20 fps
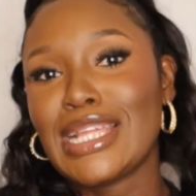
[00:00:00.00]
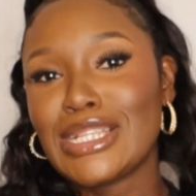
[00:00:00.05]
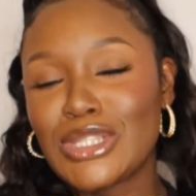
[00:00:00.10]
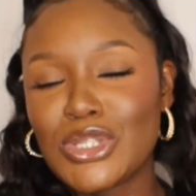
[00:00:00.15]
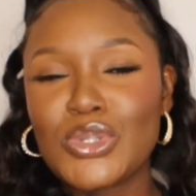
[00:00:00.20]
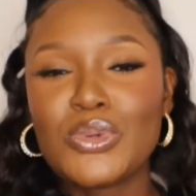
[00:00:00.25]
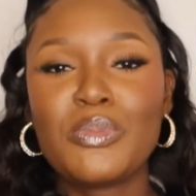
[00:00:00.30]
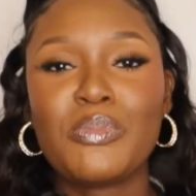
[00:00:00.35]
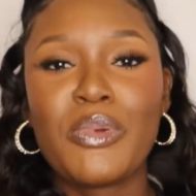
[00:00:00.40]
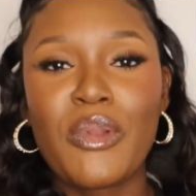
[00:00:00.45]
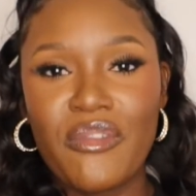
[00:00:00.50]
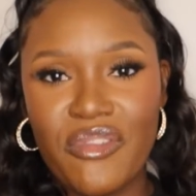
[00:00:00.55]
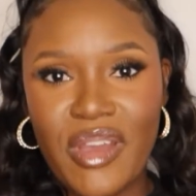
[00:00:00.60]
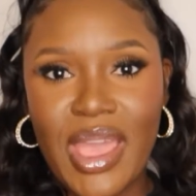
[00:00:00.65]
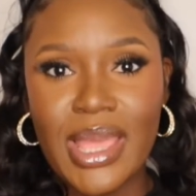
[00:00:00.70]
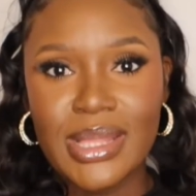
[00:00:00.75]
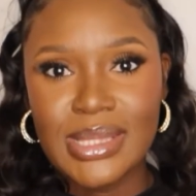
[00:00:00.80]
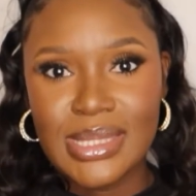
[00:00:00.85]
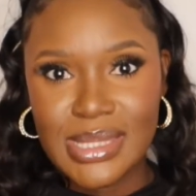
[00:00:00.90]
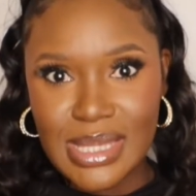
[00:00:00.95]
to
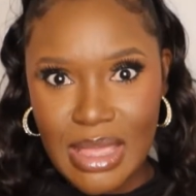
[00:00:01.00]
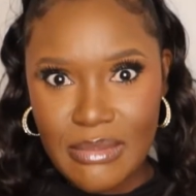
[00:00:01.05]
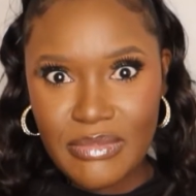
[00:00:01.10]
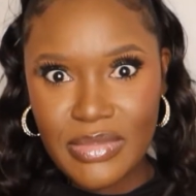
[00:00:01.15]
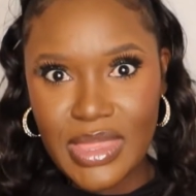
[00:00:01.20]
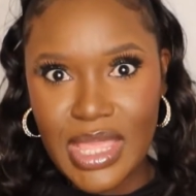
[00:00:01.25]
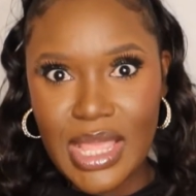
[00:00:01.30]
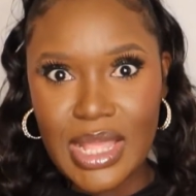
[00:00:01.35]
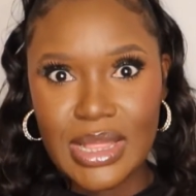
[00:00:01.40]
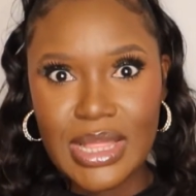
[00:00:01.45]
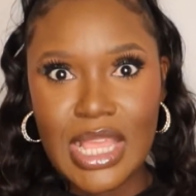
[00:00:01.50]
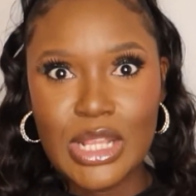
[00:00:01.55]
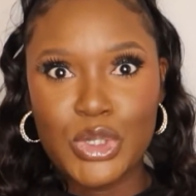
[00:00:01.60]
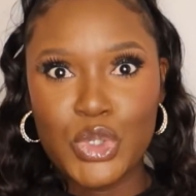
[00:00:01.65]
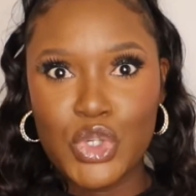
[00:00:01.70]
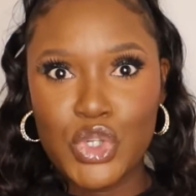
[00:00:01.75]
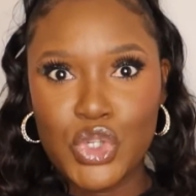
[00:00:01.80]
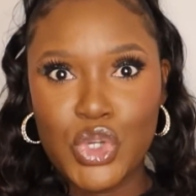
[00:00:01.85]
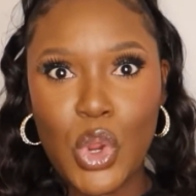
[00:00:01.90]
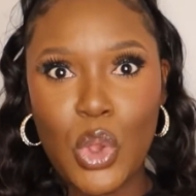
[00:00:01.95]
provide something that
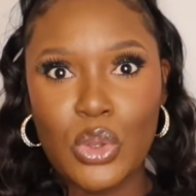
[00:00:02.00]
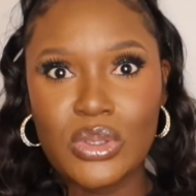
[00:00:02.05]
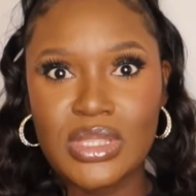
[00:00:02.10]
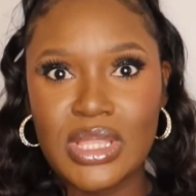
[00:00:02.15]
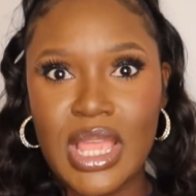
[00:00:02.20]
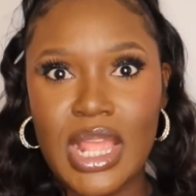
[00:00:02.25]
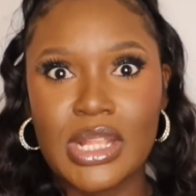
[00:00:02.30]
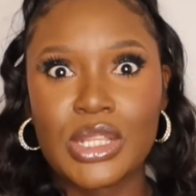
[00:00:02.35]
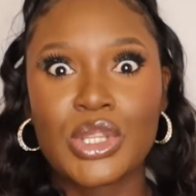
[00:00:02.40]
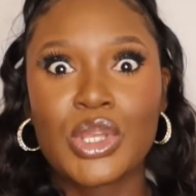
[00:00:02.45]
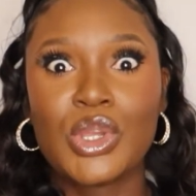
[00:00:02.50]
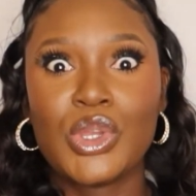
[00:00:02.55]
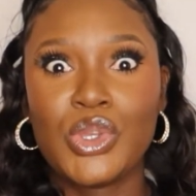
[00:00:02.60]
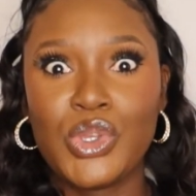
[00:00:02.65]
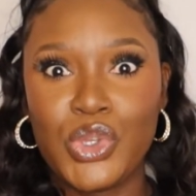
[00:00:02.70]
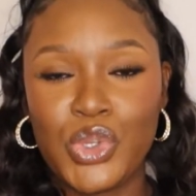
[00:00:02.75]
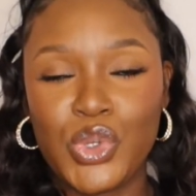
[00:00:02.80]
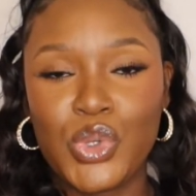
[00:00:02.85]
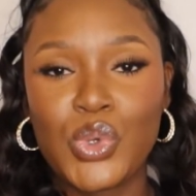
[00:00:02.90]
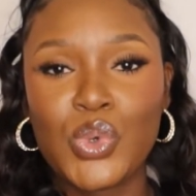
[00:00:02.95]
shows that
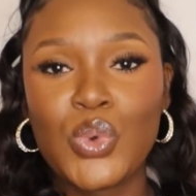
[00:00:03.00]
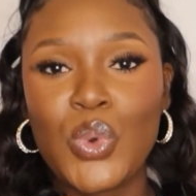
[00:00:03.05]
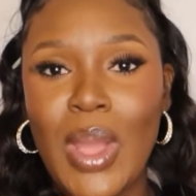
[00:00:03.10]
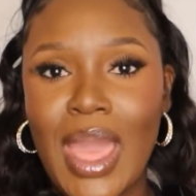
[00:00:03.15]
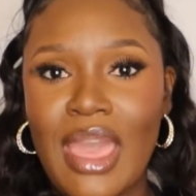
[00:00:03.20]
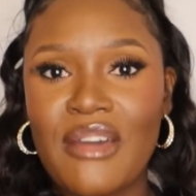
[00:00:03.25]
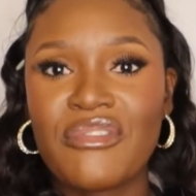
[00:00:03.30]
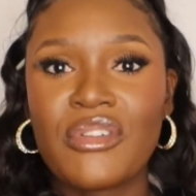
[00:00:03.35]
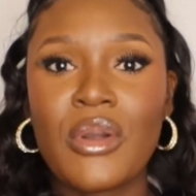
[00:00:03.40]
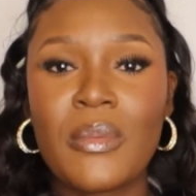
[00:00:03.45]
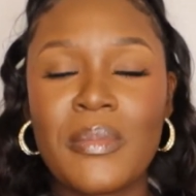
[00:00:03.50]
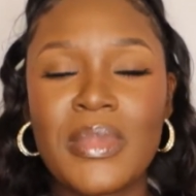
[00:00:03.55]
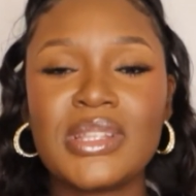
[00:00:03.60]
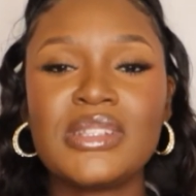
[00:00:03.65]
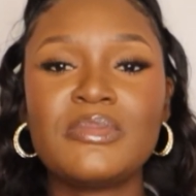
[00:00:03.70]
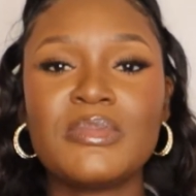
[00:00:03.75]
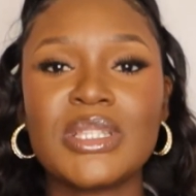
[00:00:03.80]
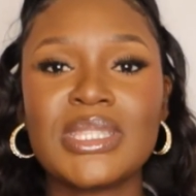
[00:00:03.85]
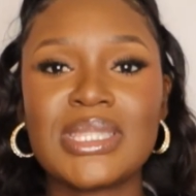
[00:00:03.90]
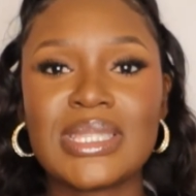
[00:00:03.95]
you have
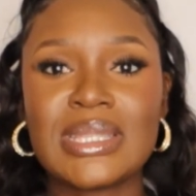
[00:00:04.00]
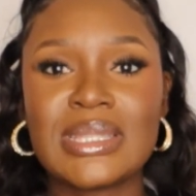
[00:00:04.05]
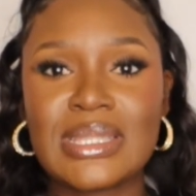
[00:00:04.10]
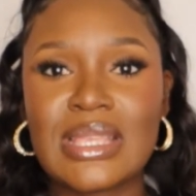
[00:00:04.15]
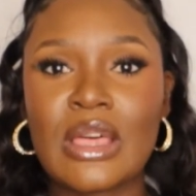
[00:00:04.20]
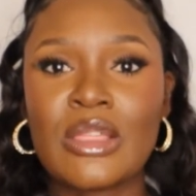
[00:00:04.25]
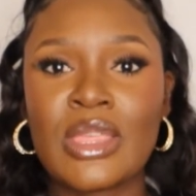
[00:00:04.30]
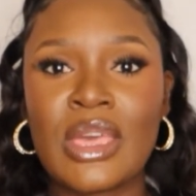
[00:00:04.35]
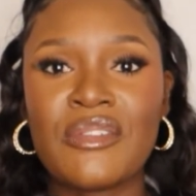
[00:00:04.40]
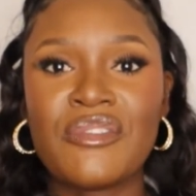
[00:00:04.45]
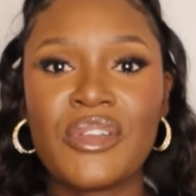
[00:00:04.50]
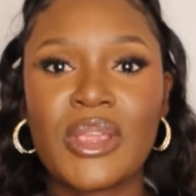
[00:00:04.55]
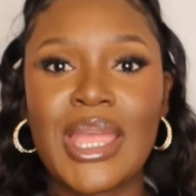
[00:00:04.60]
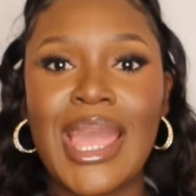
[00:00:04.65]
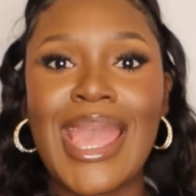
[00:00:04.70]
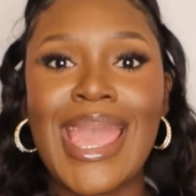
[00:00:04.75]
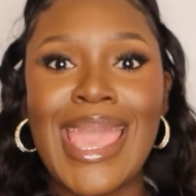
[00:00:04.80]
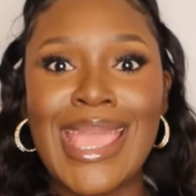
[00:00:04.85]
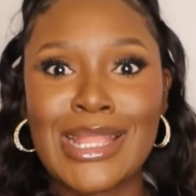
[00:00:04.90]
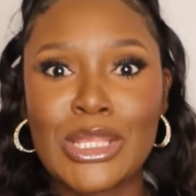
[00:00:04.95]
commitments in South
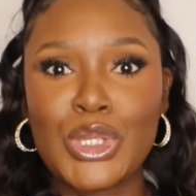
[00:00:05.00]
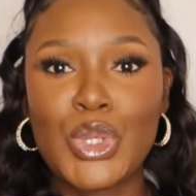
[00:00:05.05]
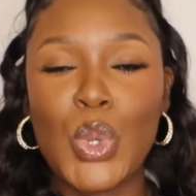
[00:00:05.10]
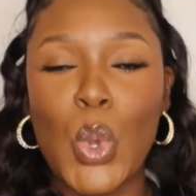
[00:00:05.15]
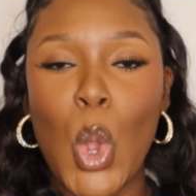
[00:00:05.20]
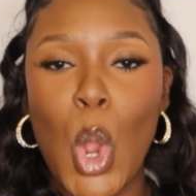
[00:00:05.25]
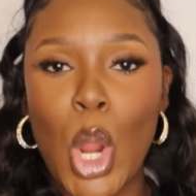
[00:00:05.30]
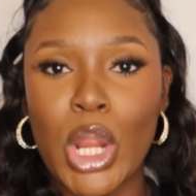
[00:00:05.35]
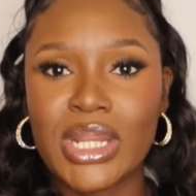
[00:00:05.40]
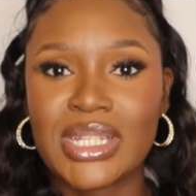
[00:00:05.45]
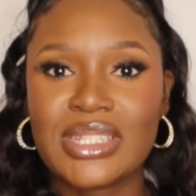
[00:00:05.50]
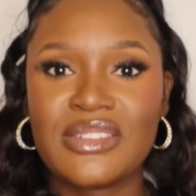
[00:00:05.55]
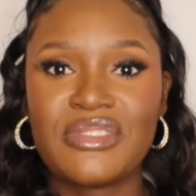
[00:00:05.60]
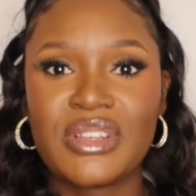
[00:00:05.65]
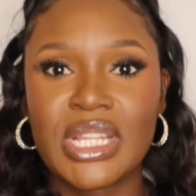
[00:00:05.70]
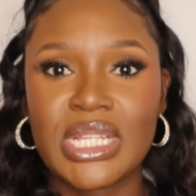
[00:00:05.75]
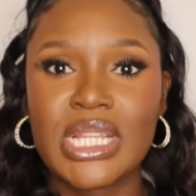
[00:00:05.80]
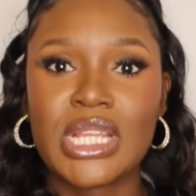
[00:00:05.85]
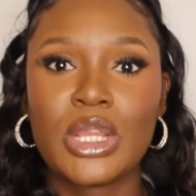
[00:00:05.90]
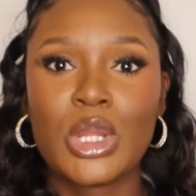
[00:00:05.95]
Africa and you are
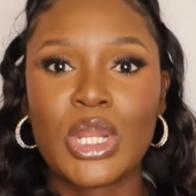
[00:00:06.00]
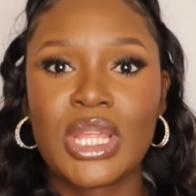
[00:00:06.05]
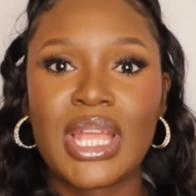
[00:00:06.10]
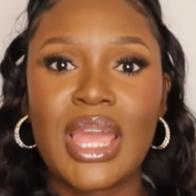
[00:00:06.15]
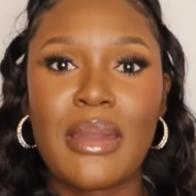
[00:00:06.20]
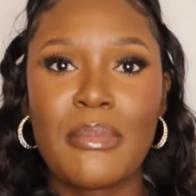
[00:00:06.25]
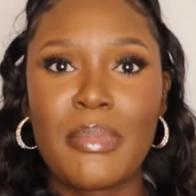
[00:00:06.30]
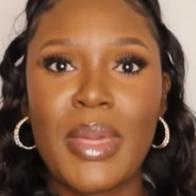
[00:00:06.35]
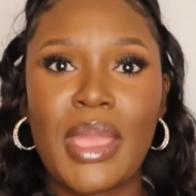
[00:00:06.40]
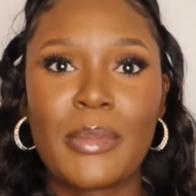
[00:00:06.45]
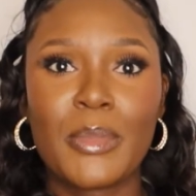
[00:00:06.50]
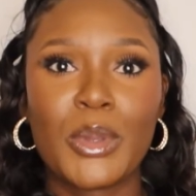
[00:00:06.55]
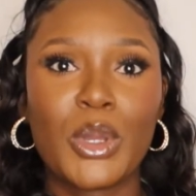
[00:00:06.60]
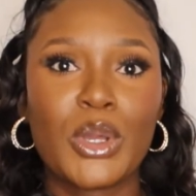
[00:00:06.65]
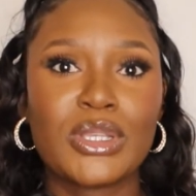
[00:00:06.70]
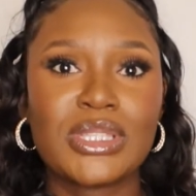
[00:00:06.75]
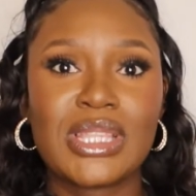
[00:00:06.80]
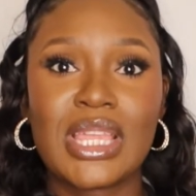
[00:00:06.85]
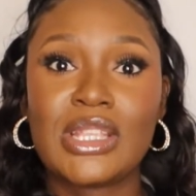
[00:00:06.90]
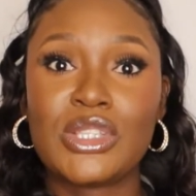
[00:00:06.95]
definitely going to come back,
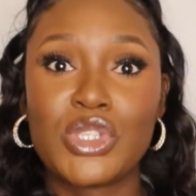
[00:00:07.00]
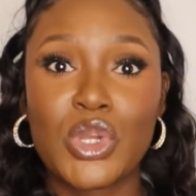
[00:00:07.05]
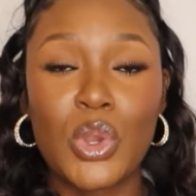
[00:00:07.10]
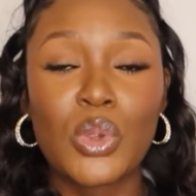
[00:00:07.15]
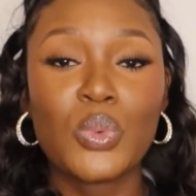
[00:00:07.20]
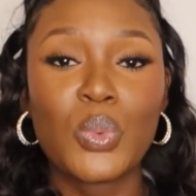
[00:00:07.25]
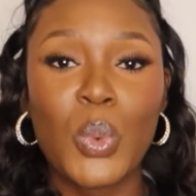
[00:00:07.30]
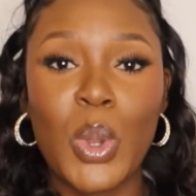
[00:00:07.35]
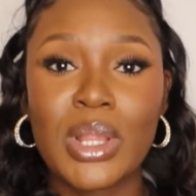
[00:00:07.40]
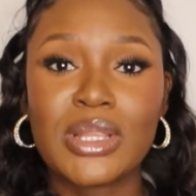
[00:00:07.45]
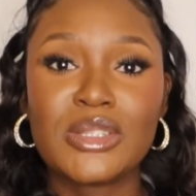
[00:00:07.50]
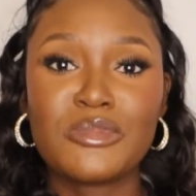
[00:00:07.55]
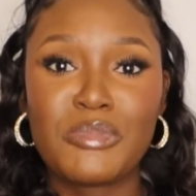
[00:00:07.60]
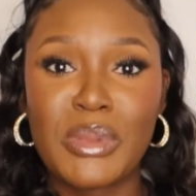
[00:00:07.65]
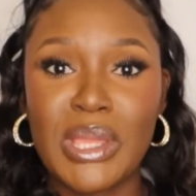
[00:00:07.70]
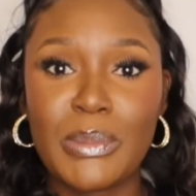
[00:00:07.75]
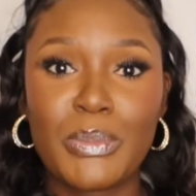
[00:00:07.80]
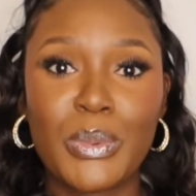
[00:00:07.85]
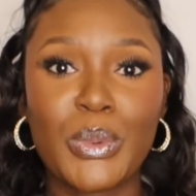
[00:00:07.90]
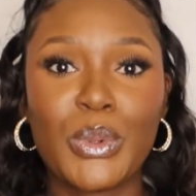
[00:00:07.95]
because they don't want
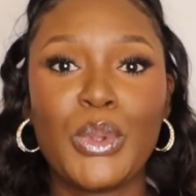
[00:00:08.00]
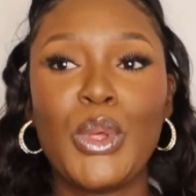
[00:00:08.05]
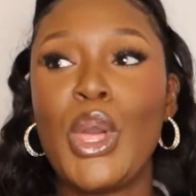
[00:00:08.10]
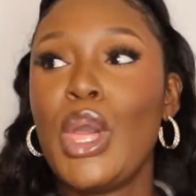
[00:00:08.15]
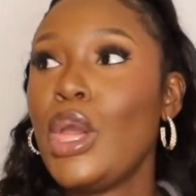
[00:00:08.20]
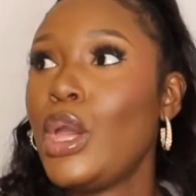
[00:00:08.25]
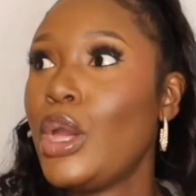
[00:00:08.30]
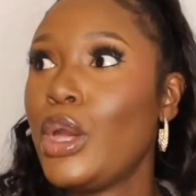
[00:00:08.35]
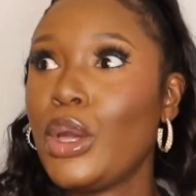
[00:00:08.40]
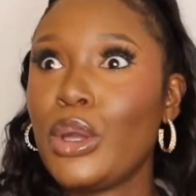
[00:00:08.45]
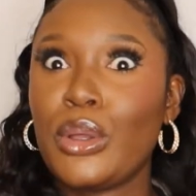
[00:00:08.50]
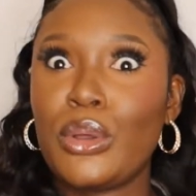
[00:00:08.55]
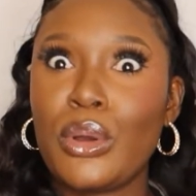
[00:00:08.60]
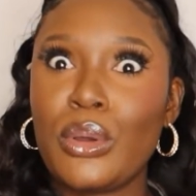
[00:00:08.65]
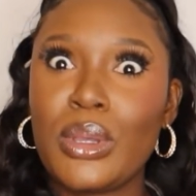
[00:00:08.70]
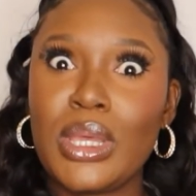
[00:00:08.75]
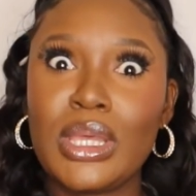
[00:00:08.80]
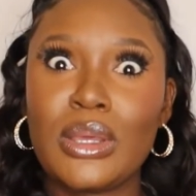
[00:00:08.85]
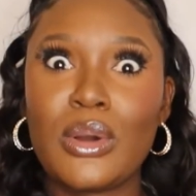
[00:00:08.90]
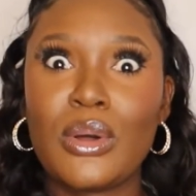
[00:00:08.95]
people
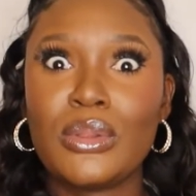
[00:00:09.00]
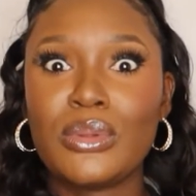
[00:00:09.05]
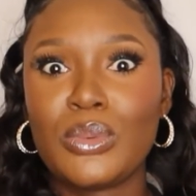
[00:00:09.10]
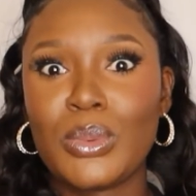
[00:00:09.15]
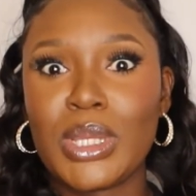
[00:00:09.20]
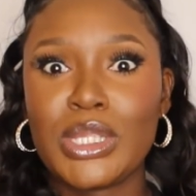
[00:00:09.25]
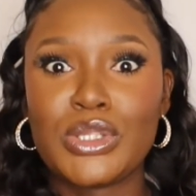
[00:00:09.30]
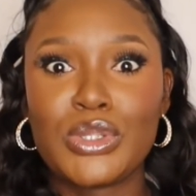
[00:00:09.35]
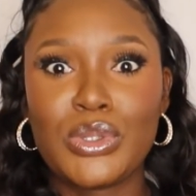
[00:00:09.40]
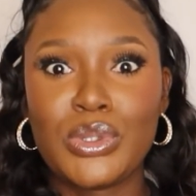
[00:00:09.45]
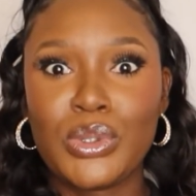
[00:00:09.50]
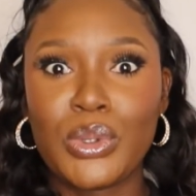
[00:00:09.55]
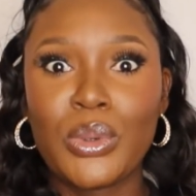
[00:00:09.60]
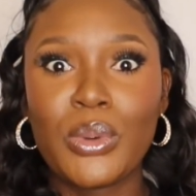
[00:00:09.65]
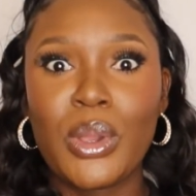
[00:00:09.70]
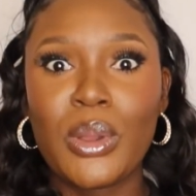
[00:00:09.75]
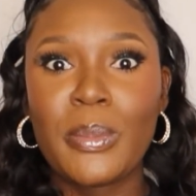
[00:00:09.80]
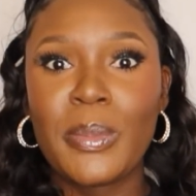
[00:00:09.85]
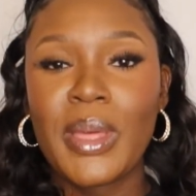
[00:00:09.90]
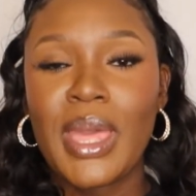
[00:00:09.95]
going all the way to
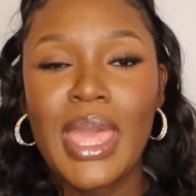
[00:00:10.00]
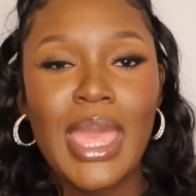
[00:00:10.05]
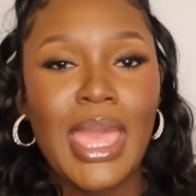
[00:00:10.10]
Europe